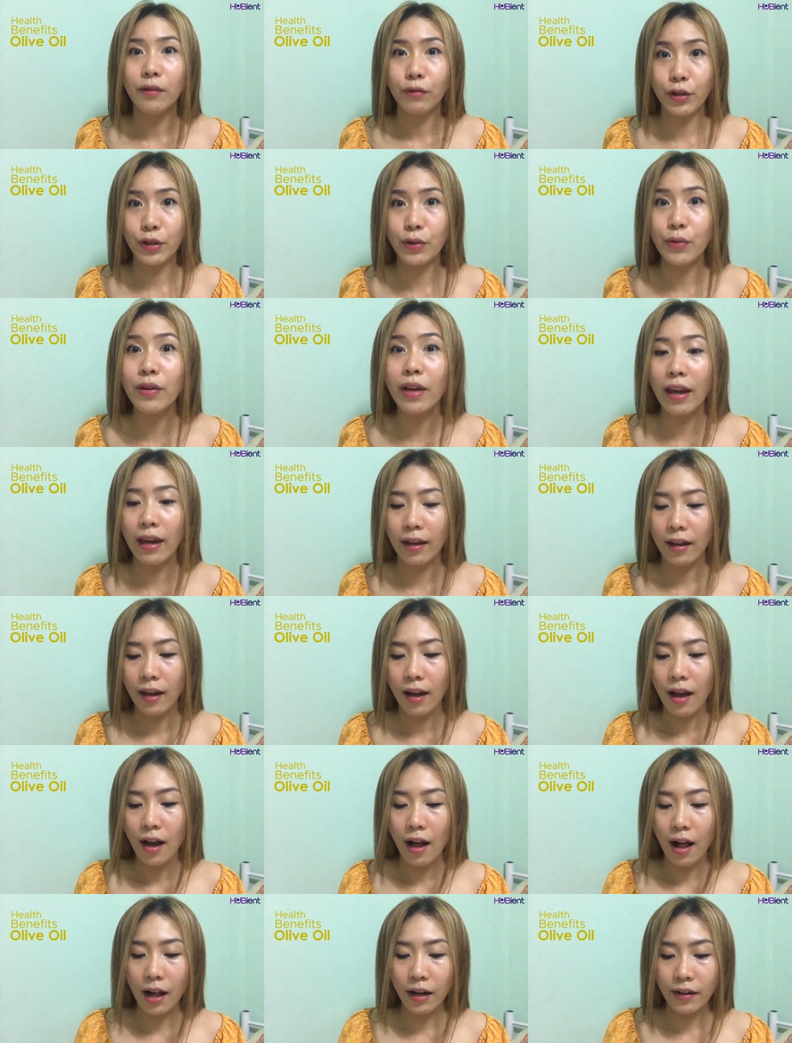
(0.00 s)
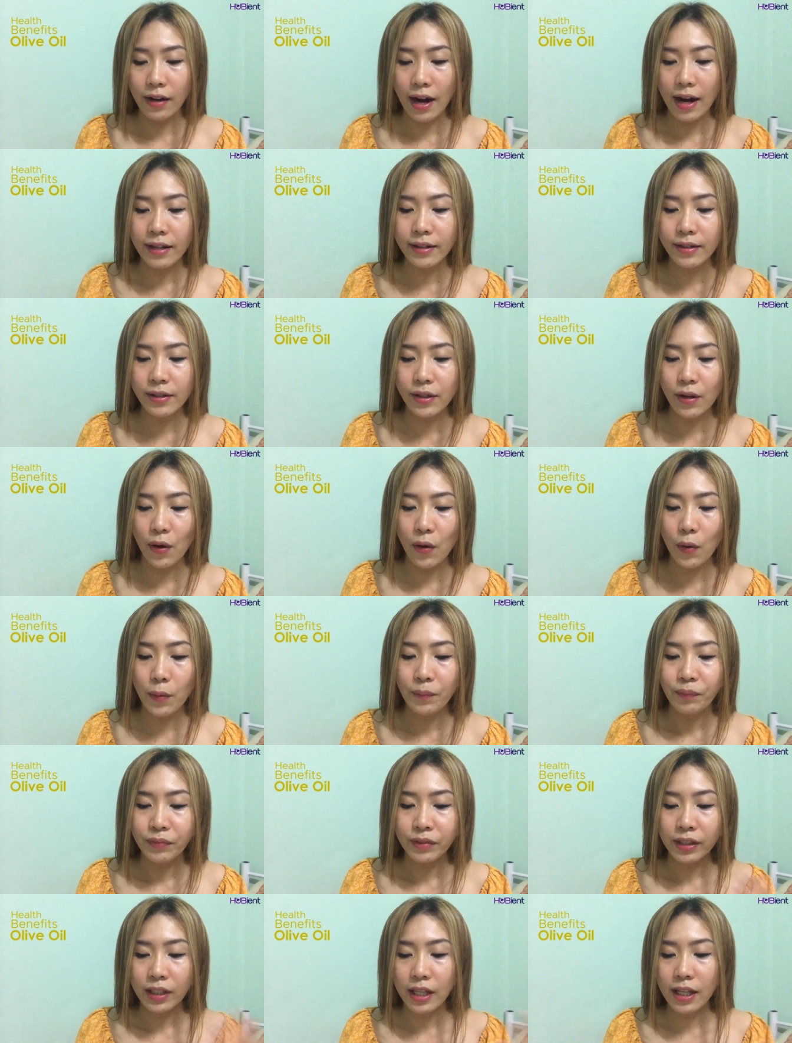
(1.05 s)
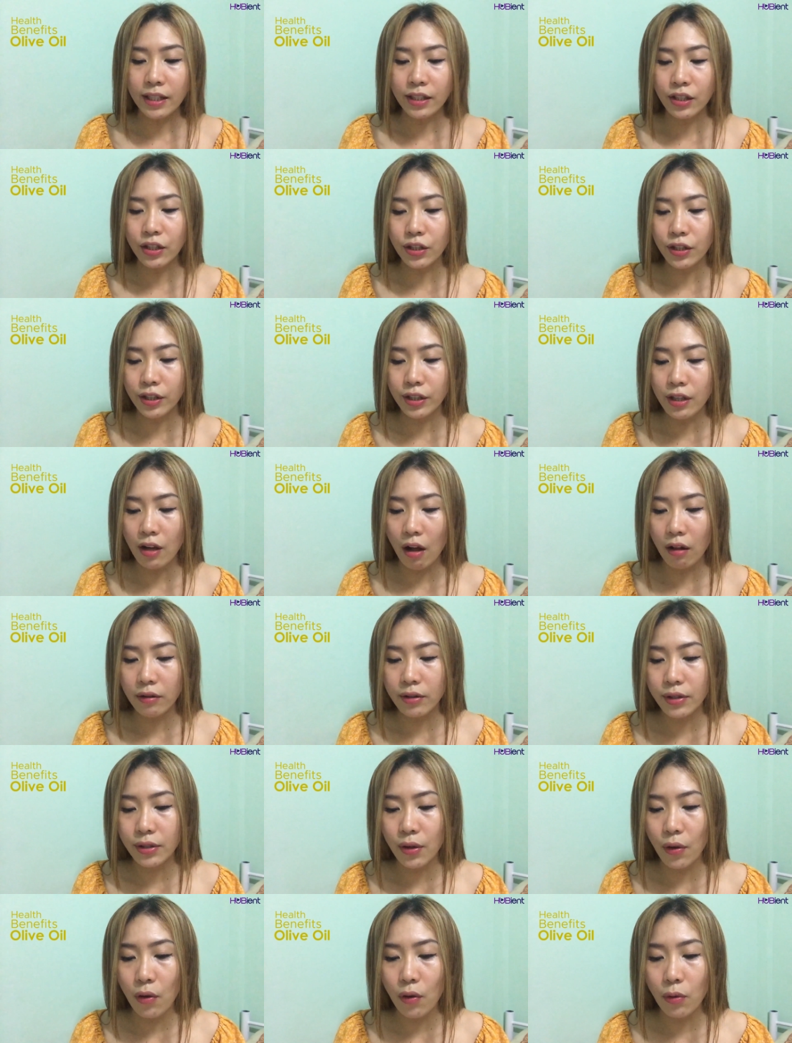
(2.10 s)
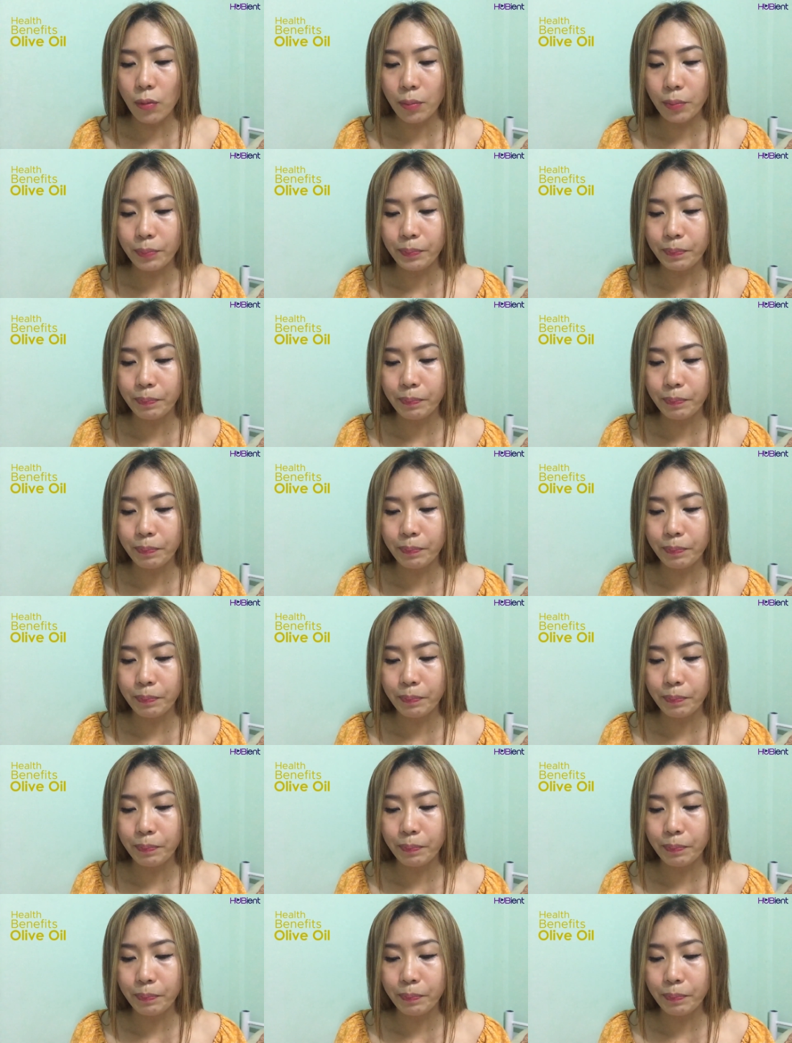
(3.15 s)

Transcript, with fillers: for cooking all right so it could also